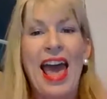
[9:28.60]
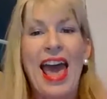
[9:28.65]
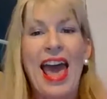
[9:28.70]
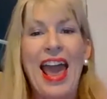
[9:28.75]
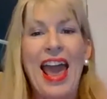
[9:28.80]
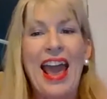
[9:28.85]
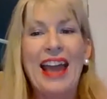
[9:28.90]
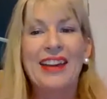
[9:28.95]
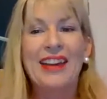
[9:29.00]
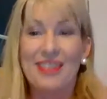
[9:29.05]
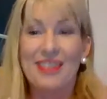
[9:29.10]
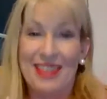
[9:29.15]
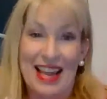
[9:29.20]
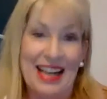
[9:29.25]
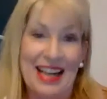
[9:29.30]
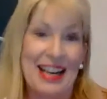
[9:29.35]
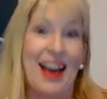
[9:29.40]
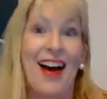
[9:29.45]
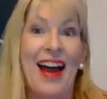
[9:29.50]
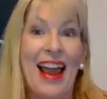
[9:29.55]
And
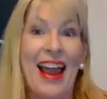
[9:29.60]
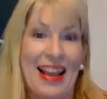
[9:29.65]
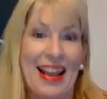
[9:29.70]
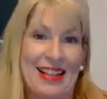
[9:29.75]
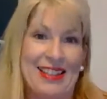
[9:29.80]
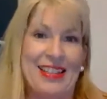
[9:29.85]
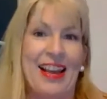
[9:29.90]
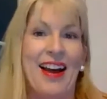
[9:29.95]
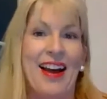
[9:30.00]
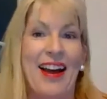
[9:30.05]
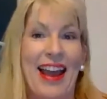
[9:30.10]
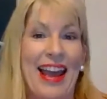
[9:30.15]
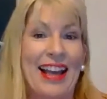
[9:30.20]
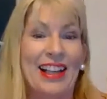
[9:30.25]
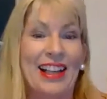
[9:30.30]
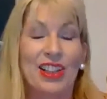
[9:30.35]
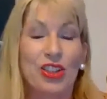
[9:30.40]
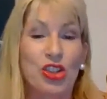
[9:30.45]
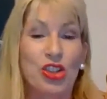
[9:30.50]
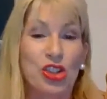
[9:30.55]
that high, it's a high
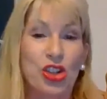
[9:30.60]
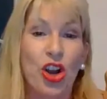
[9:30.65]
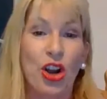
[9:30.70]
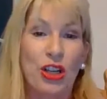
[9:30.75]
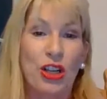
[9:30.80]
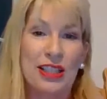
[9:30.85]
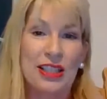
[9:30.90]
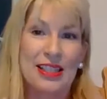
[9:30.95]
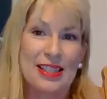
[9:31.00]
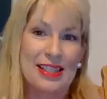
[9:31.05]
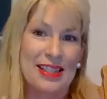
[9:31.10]
angle shot.